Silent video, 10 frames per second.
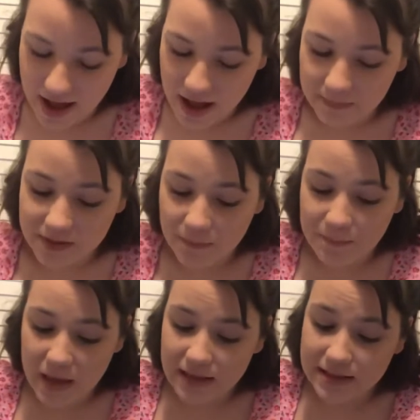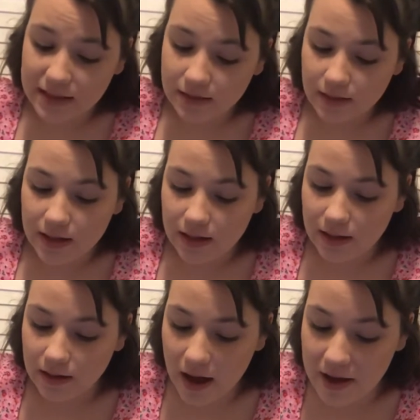um, so
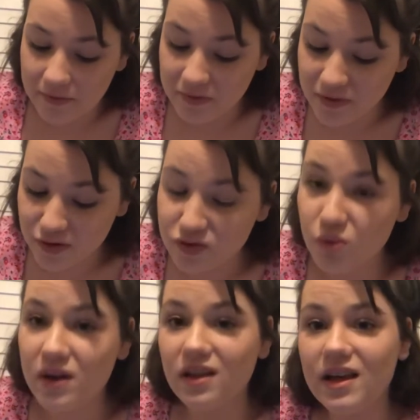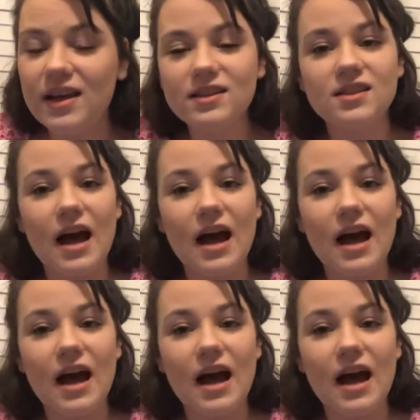basically, I have a fear of toilets.